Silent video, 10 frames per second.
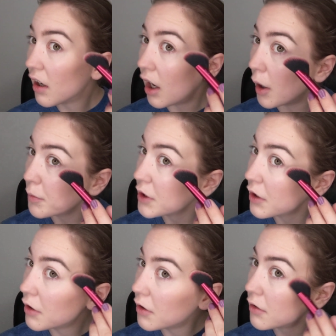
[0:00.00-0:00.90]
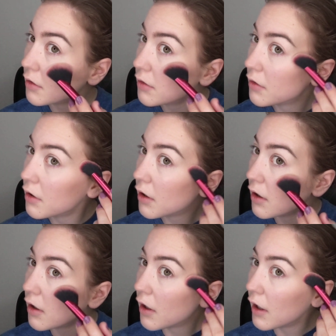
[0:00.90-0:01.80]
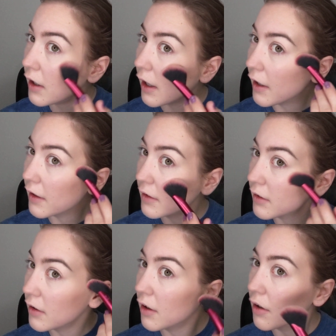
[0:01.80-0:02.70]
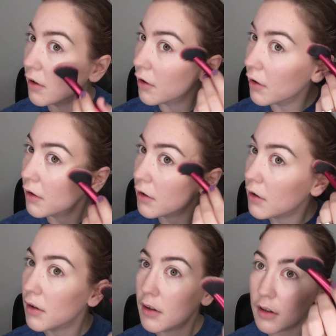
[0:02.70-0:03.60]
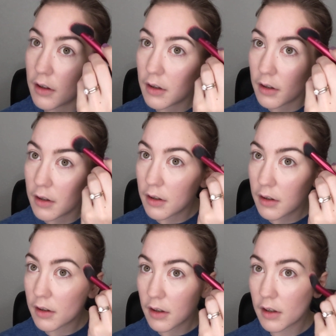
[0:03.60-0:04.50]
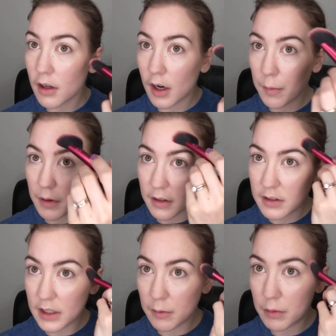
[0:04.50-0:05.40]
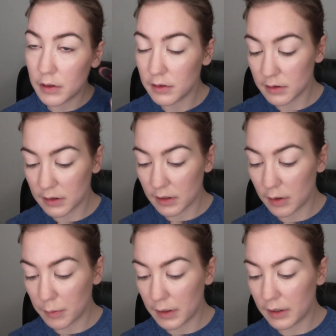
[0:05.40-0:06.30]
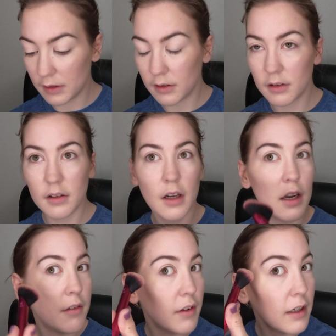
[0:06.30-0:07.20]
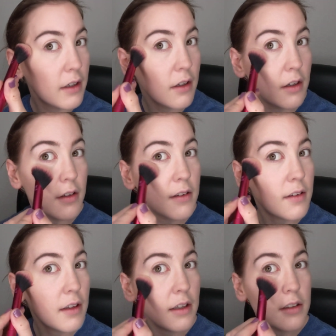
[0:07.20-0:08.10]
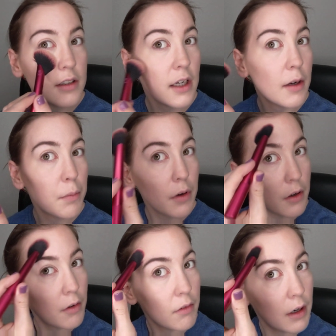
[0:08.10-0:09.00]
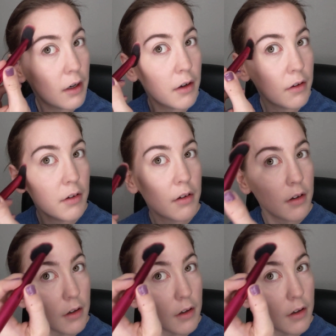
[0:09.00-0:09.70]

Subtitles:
optional. I like to go to the top of the cheekbones a little bit, kind of like in a C shape around